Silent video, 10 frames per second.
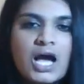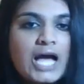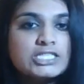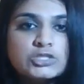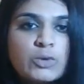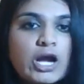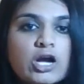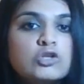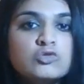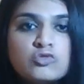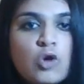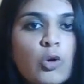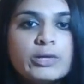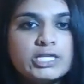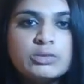I swear,
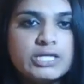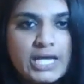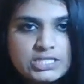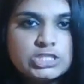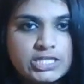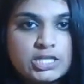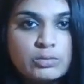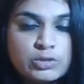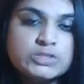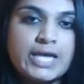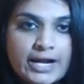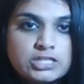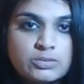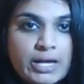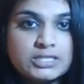nobody but SJWs
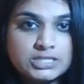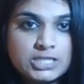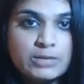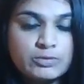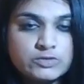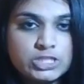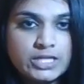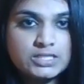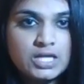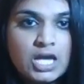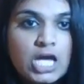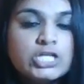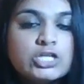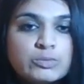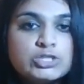cares about this type of shit.
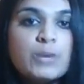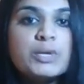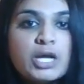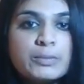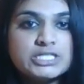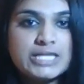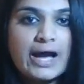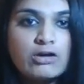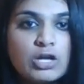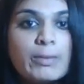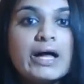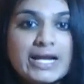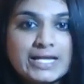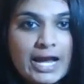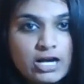You're jumping up and down about
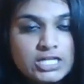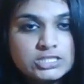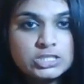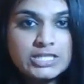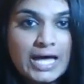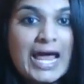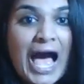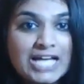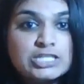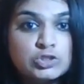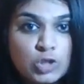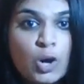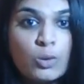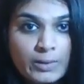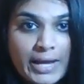a character that has
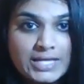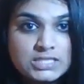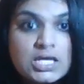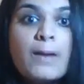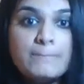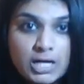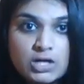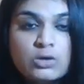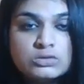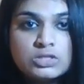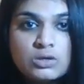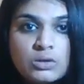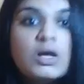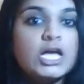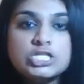no race.
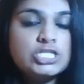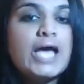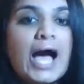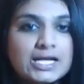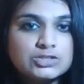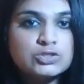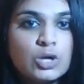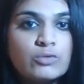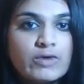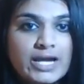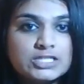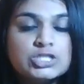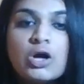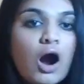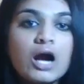Makoto, she has no race.
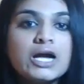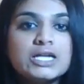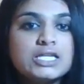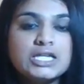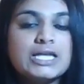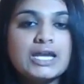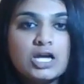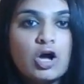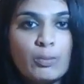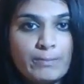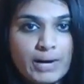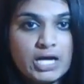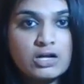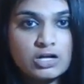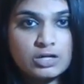You're already getting all
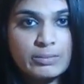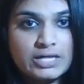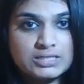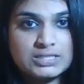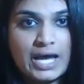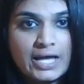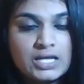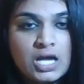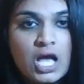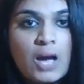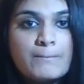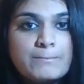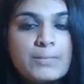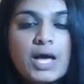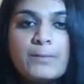butthurt about that.
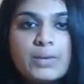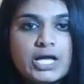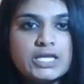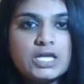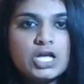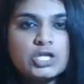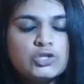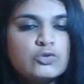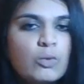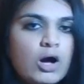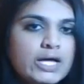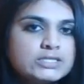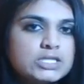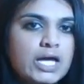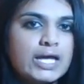But you
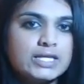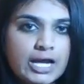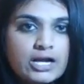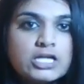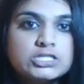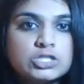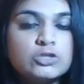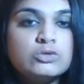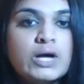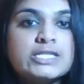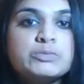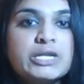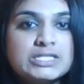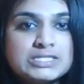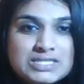want a character who has been
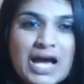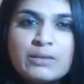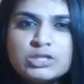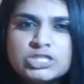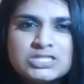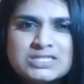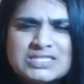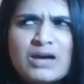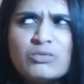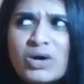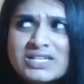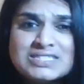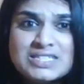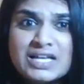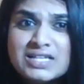established since, I want to
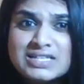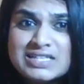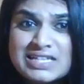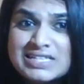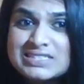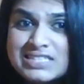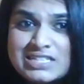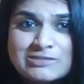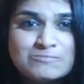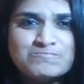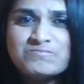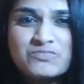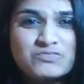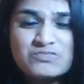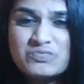say, like the
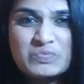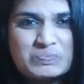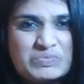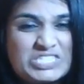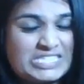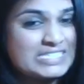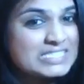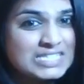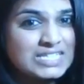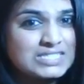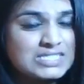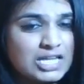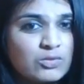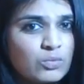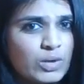1960s,
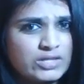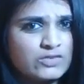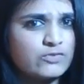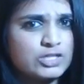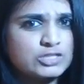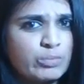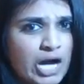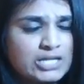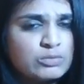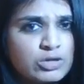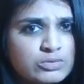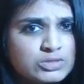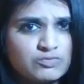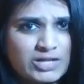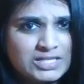like when the first Bond book
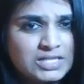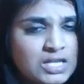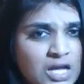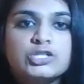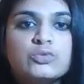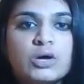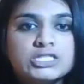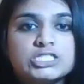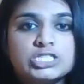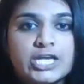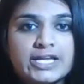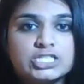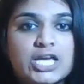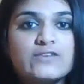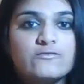was written. You want to
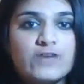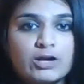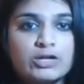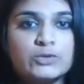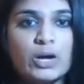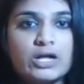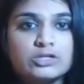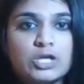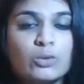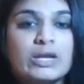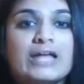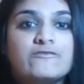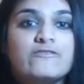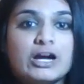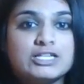change a very well-known and
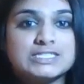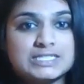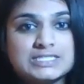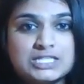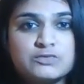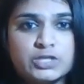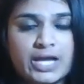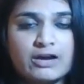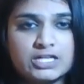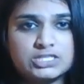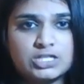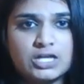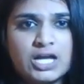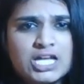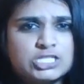very successful character
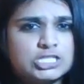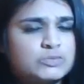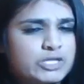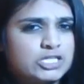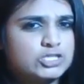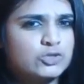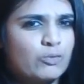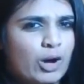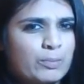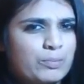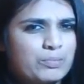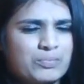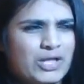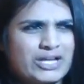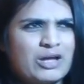just because you want,
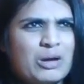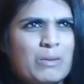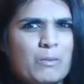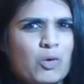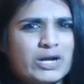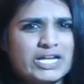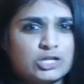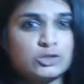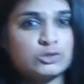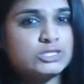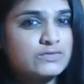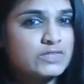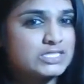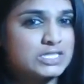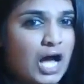like, more
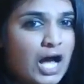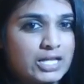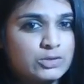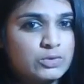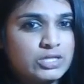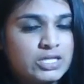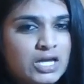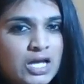inclusiveness in Hollywood.